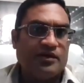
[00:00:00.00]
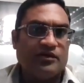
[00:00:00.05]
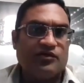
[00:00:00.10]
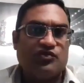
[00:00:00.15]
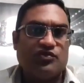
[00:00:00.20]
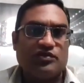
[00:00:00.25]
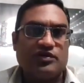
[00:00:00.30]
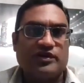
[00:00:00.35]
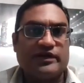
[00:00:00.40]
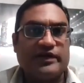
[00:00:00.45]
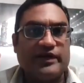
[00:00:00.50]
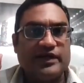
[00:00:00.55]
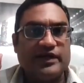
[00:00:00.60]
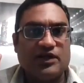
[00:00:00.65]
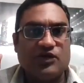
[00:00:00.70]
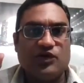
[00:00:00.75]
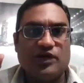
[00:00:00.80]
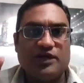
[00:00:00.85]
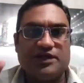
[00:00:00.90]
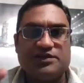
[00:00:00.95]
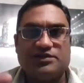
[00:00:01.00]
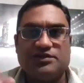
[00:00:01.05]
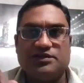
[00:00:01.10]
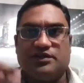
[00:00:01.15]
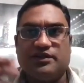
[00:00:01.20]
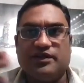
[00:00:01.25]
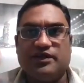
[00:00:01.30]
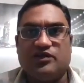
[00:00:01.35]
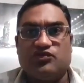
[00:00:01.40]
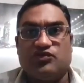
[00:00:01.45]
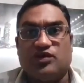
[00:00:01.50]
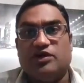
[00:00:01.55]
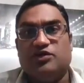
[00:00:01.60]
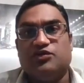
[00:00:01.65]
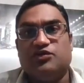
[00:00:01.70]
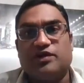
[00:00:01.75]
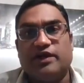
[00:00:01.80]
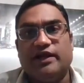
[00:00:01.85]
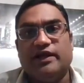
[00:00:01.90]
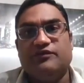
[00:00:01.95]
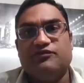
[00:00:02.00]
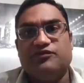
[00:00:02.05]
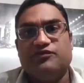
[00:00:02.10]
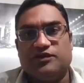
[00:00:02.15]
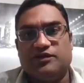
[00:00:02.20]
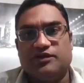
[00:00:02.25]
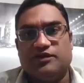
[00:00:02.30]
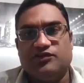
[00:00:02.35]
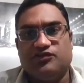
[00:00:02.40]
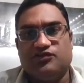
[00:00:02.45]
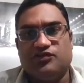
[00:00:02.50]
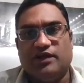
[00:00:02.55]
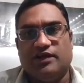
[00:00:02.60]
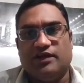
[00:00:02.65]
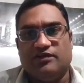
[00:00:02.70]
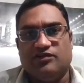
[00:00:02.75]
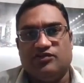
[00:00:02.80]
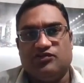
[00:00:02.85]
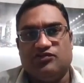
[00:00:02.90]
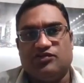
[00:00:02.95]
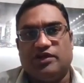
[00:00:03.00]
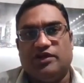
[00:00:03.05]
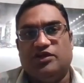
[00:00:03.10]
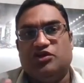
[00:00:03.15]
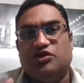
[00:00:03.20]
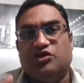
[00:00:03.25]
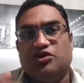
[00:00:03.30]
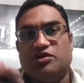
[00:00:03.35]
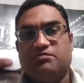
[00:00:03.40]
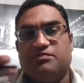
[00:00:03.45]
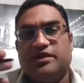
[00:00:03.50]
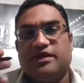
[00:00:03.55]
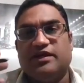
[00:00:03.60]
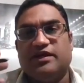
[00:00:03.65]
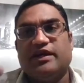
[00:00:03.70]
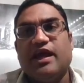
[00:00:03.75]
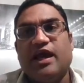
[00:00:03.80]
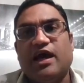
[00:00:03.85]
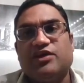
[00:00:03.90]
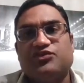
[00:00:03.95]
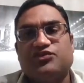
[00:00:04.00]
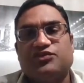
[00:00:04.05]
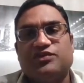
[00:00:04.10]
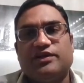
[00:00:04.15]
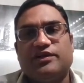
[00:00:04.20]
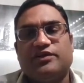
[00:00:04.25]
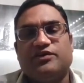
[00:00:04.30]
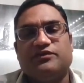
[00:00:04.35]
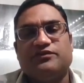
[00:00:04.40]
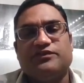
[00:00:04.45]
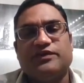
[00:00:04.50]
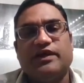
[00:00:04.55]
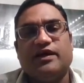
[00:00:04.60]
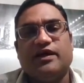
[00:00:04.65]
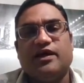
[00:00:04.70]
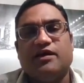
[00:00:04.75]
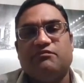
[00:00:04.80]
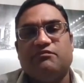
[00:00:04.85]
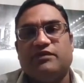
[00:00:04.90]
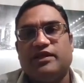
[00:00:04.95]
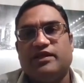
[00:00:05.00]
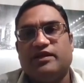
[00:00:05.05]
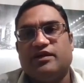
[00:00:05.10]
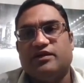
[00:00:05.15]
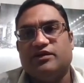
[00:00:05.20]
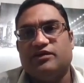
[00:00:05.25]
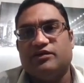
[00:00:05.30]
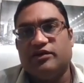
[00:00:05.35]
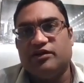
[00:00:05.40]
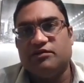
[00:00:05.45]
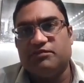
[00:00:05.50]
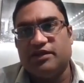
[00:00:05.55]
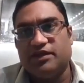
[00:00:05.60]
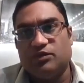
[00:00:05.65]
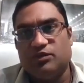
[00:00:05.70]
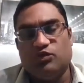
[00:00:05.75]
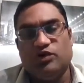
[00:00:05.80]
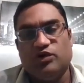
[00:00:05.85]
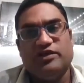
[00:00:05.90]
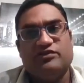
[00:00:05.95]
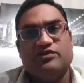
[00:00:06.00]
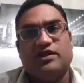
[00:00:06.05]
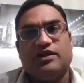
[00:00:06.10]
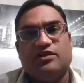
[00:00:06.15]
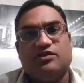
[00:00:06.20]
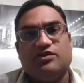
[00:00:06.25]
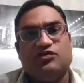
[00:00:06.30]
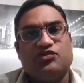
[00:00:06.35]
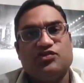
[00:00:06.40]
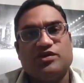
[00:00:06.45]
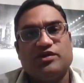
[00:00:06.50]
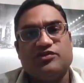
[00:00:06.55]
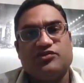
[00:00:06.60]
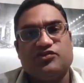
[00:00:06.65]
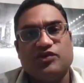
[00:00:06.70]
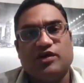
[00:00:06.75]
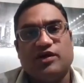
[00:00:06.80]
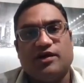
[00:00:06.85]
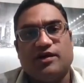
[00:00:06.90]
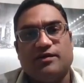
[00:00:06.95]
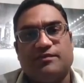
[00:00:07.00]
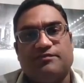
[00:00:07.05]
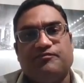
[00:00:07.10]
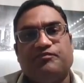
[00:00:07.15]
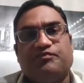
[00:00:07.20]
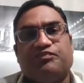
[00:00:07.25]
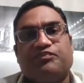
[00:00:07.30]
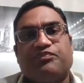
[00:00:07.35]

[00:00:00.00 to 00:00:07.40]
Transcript: So the real question is, are you ready for these challenges? Are you going to be a casualty of AI, meaning are you going to be the ones that lose their job?